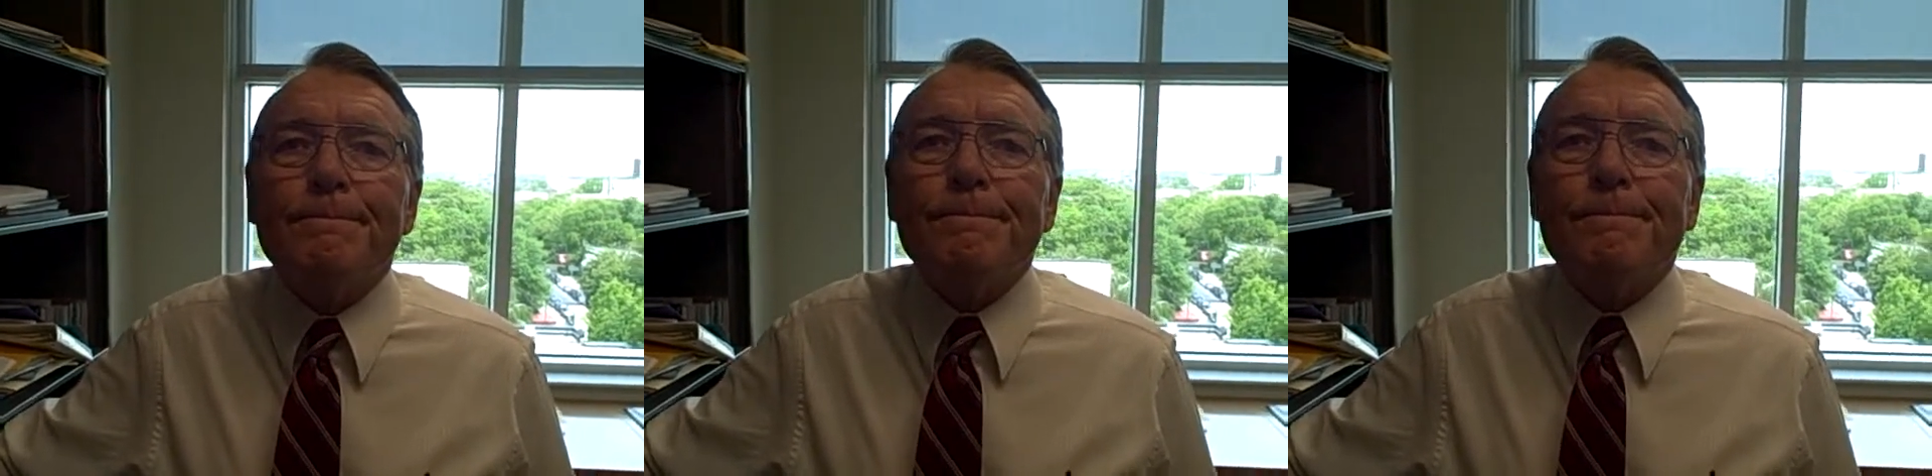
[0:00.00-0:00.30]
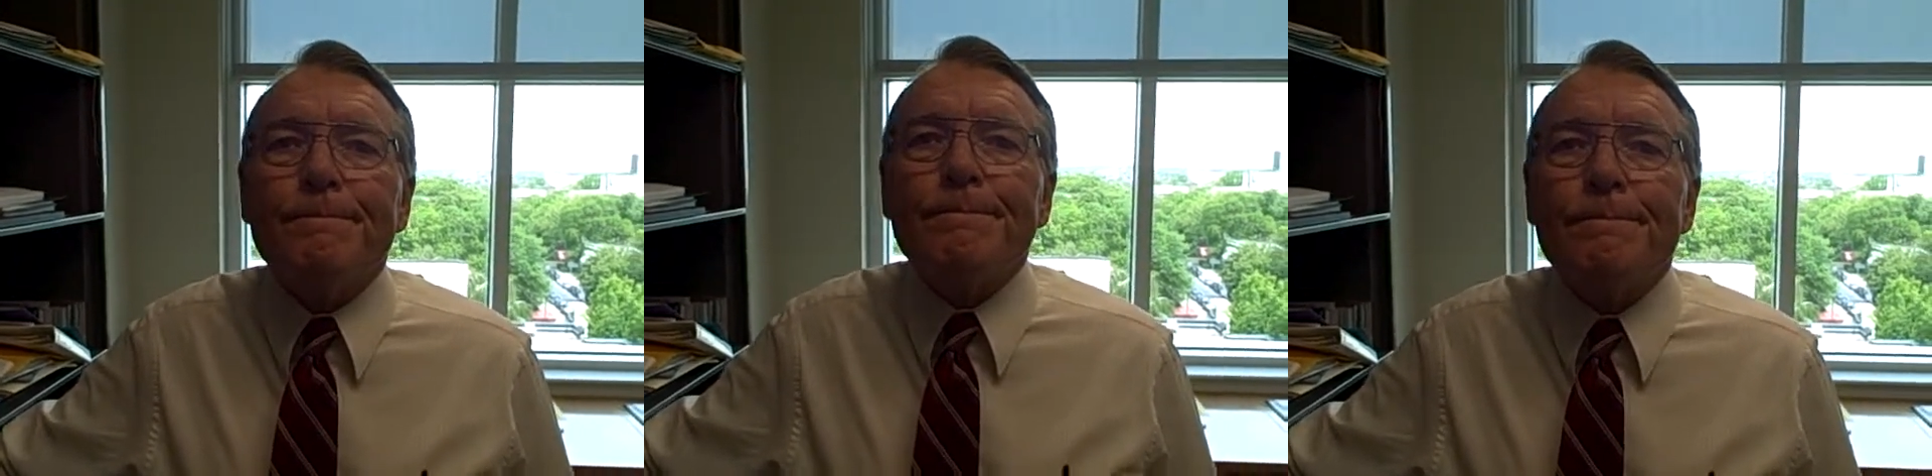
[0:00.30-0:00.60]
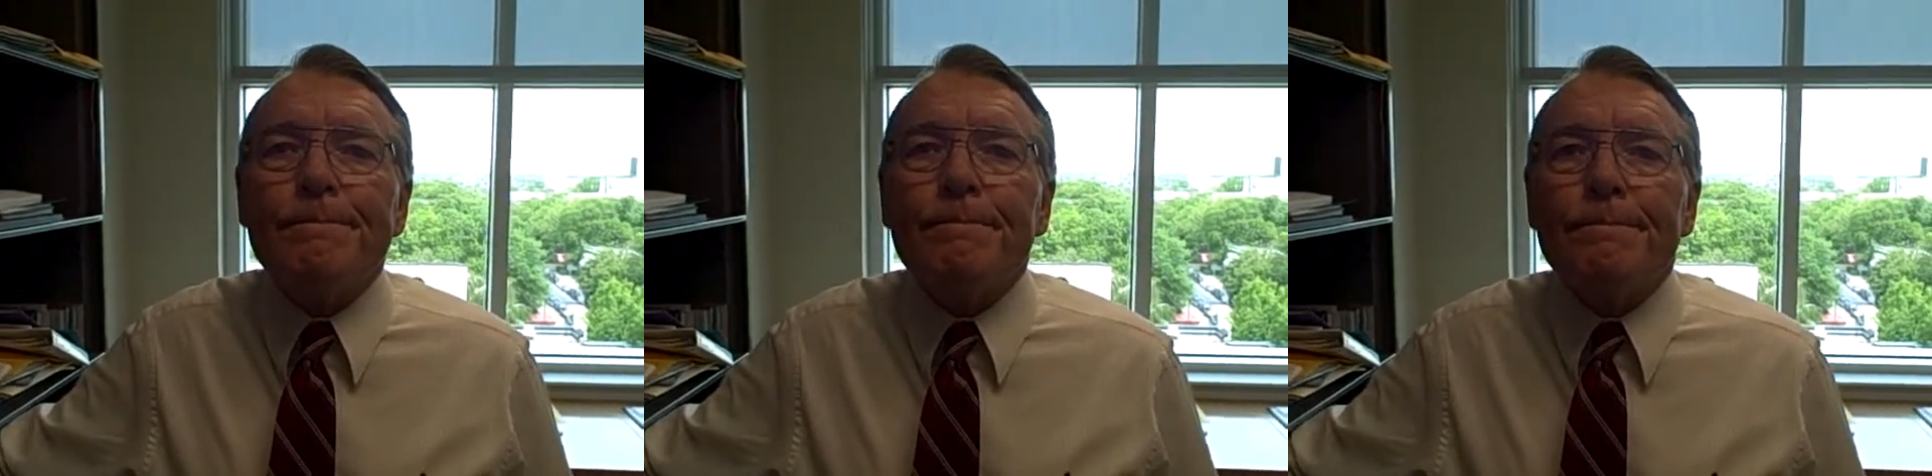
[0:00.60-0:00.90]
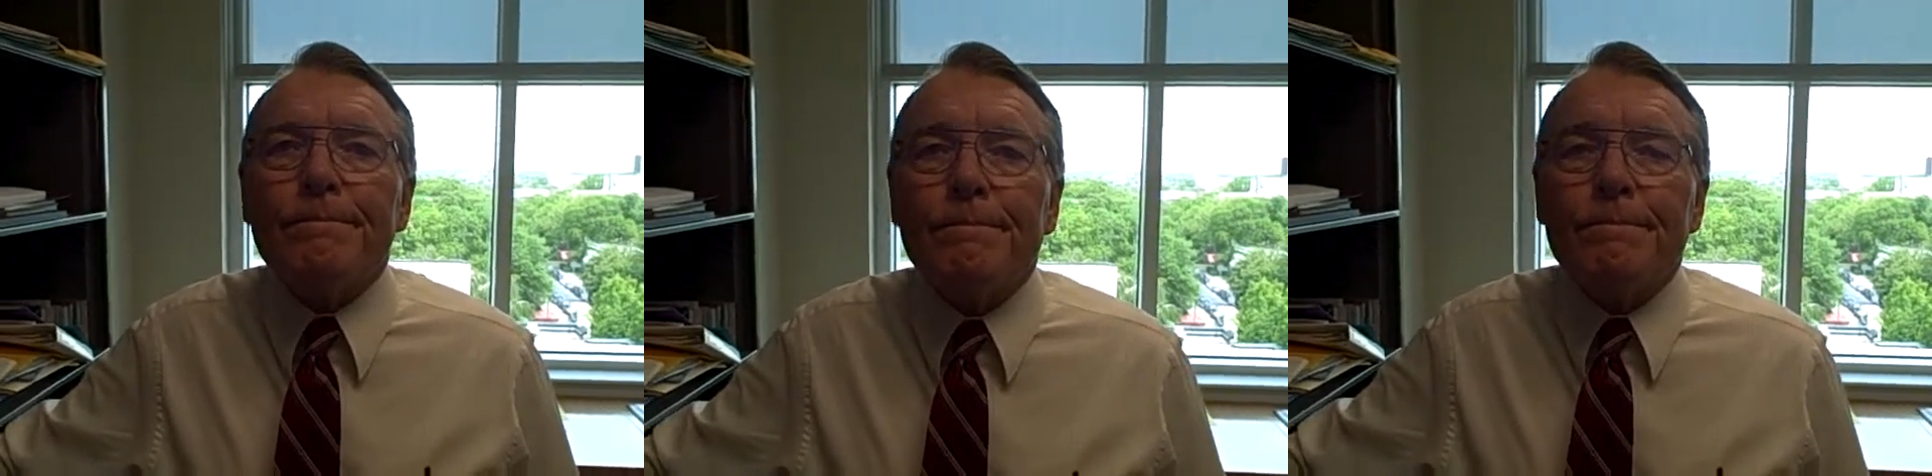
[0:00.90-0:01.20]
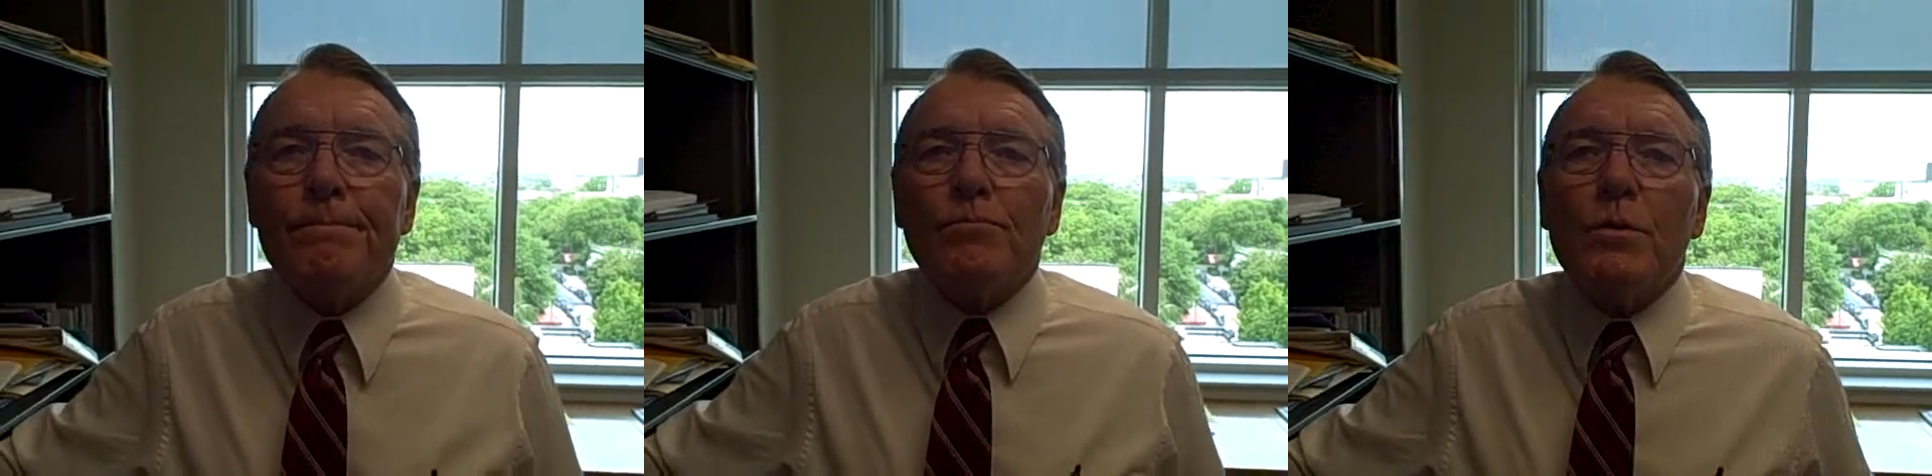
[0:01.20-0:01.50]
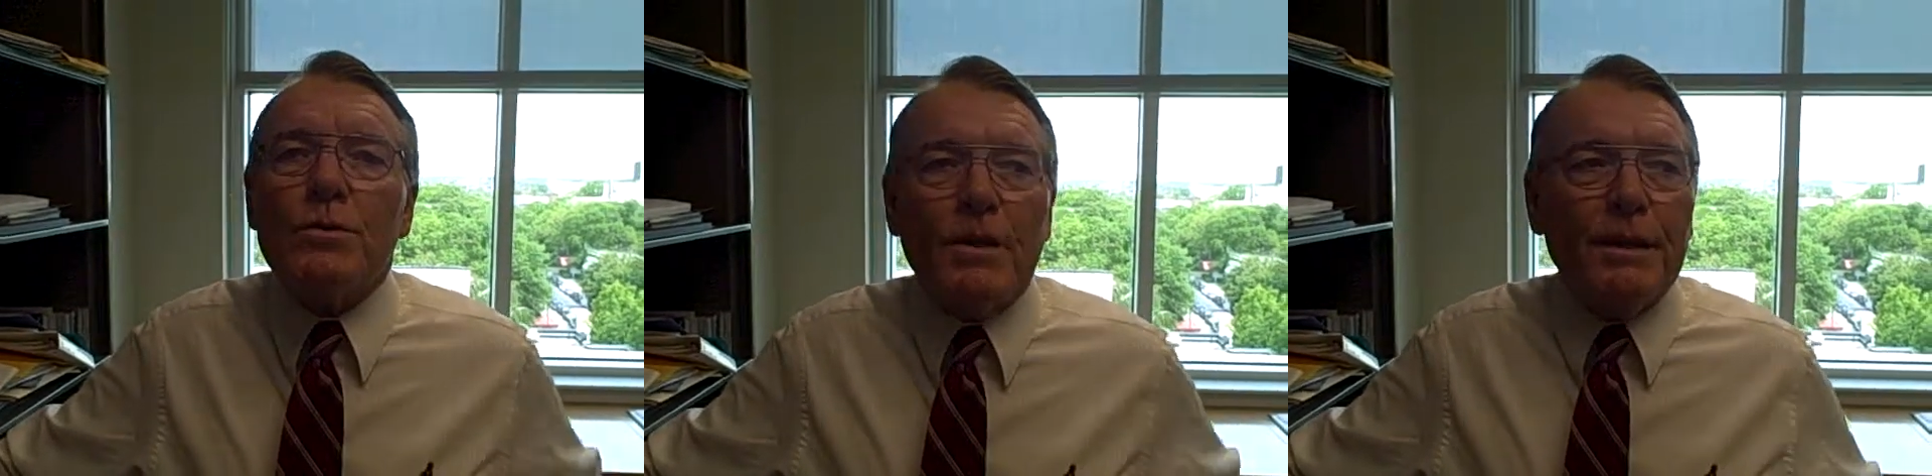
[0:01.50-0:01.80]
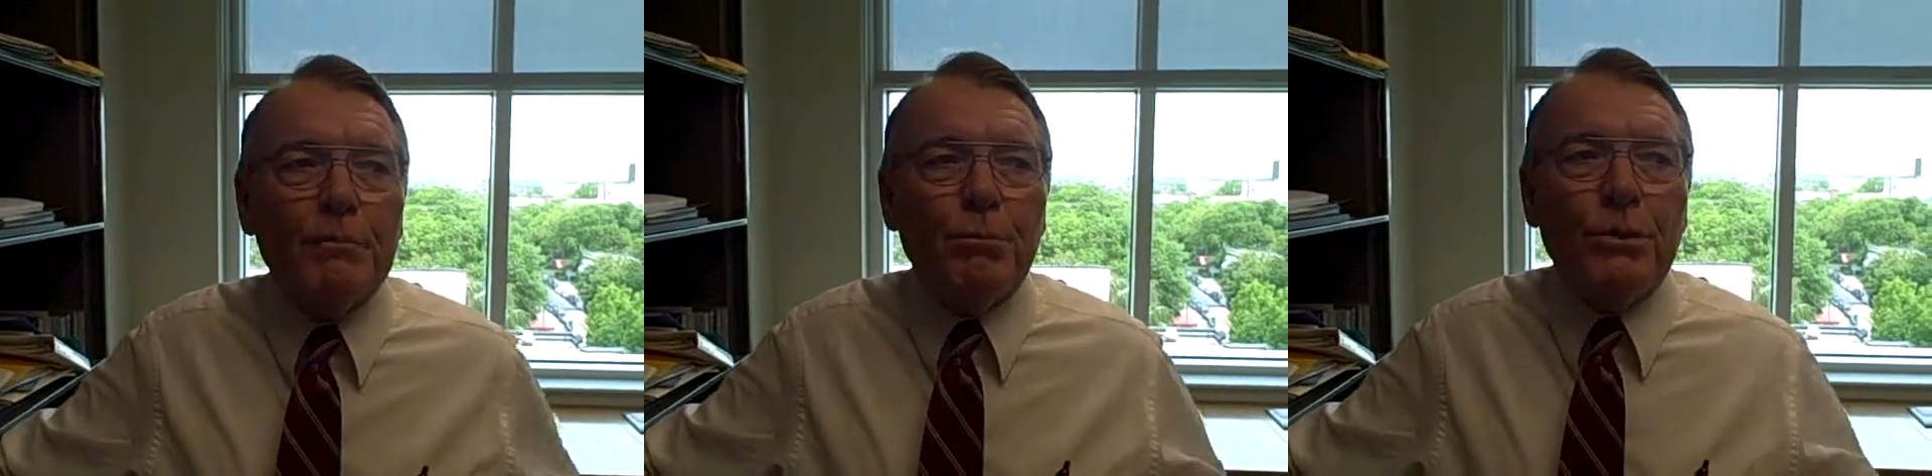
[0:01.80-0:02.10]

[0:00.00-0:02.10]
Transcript: capture from such and such date.